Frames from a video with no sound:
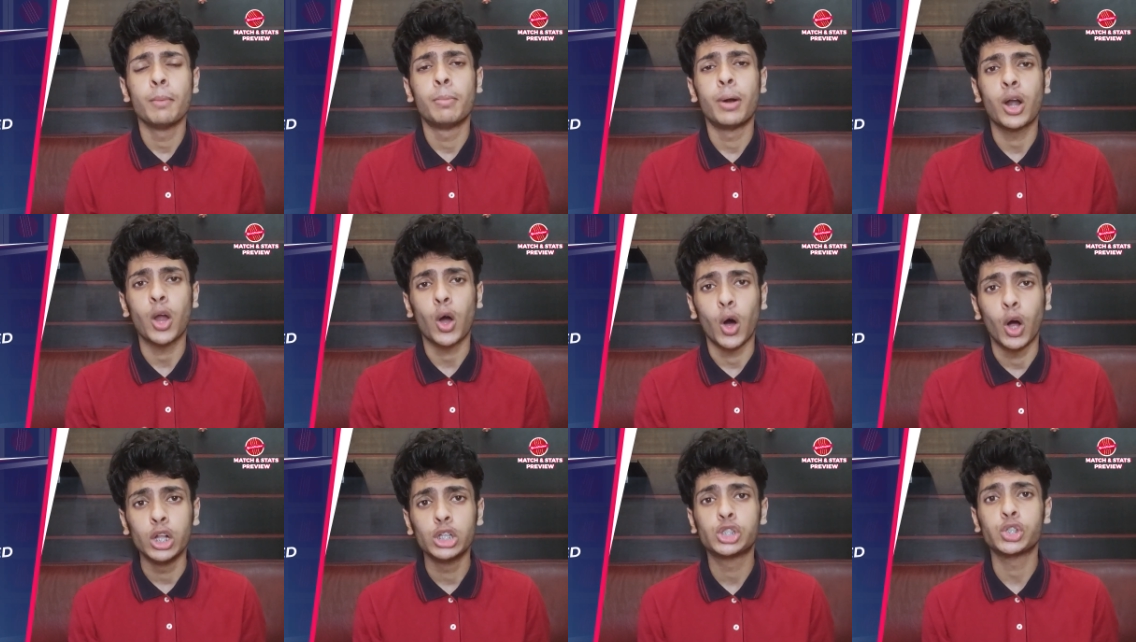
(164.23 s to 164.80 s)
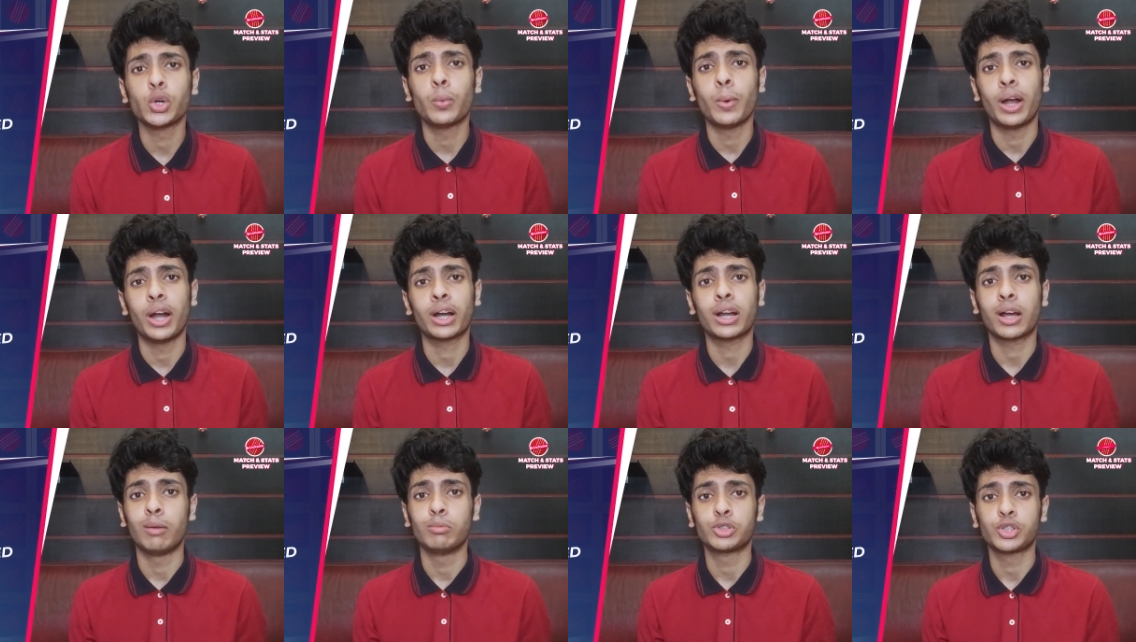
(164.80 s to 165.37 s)
but also when
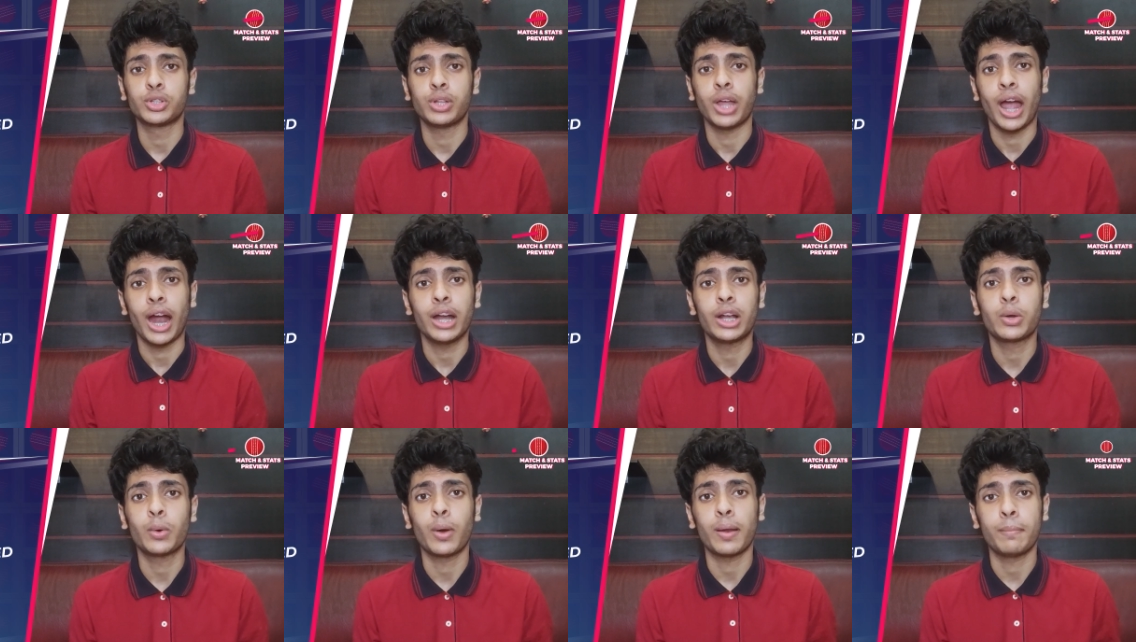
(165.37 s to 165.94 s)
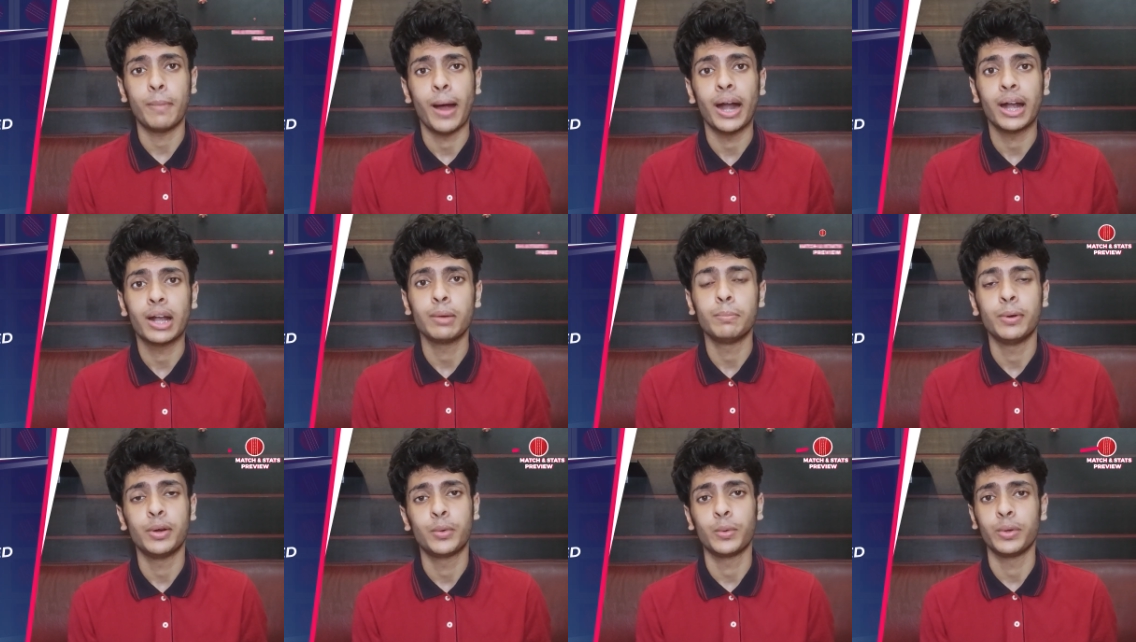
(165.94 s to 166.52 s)
it comes to the head-to-head
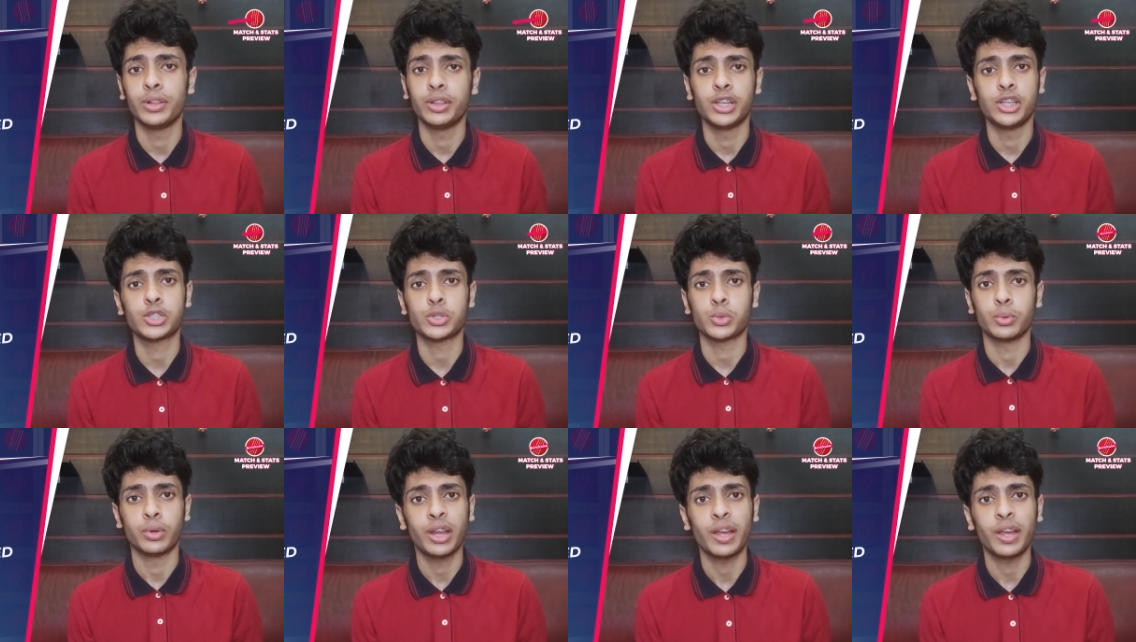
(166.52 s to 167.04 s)
battle between these two